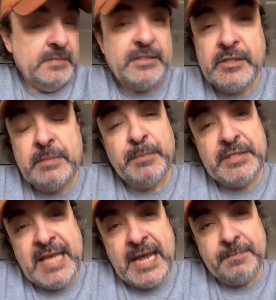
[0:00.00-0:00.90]
It's as simple
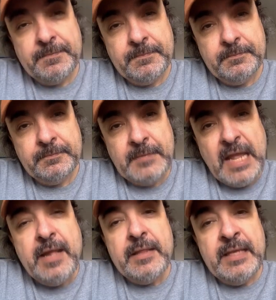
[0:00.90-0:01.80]
as that.
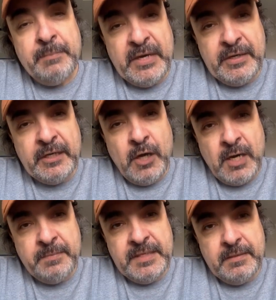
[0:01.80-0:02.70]
The American
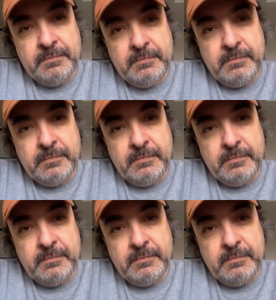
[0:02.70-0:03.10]
army,